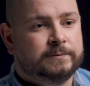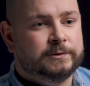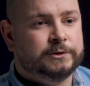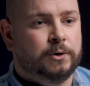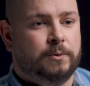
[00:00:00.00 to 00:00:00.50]

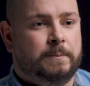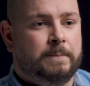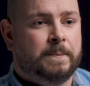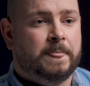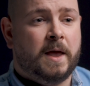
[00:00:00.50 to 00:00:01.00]
So,
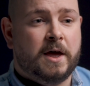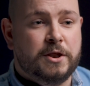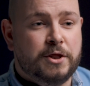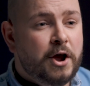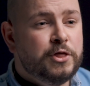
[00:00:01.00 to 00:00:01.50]

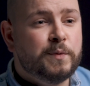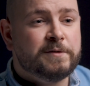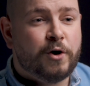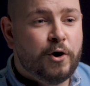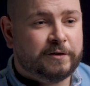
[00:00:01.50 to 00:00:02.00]
now that
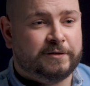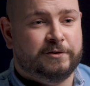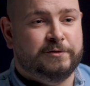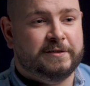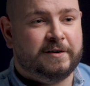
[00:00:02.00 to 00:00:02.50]
we've hooked
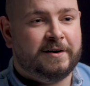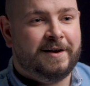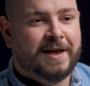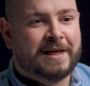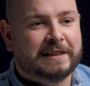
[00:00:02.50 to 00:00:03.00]
our reader,
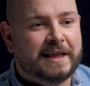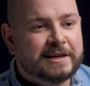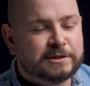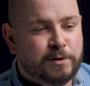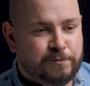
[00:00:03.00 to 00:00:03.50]

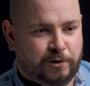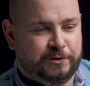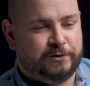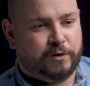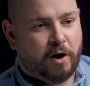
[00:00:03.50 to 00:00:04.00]
let's move
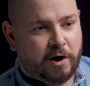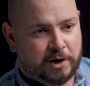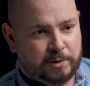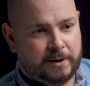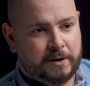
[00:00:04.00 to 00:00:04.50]
on to our
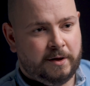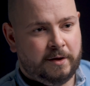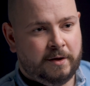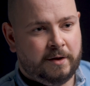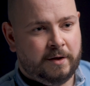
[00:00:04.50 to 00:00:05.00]
argument.
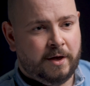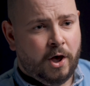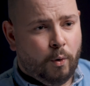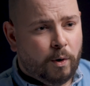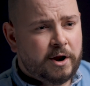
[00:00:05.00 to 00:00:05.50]

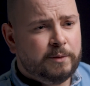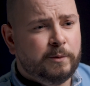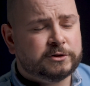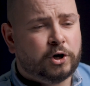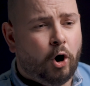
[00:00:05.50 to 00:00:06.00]
One of the
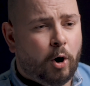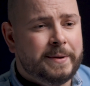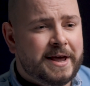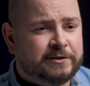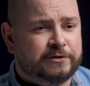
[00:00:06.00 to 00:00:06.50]
most
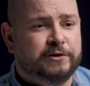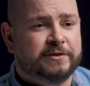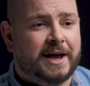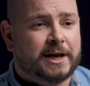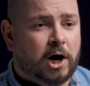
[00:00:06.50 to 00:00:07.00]
common issues
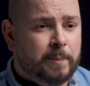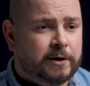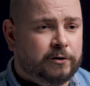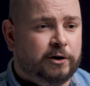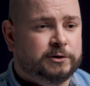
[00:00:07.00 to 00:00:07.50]
that I come
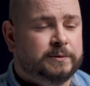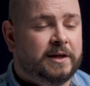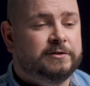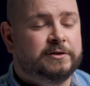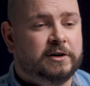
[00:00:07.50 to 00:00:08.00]
across with
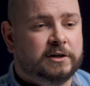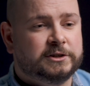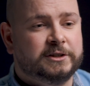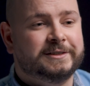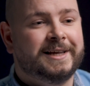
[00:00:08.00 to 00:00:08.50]

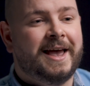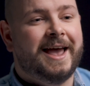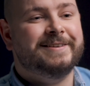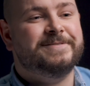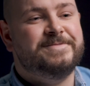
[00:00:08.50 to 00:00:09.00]
introductions
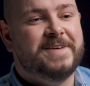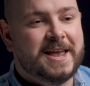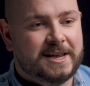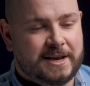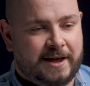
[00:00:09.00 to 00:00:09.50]
is
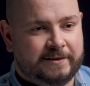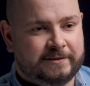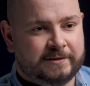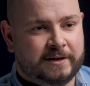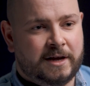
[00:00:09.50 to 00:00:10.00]
vagueness.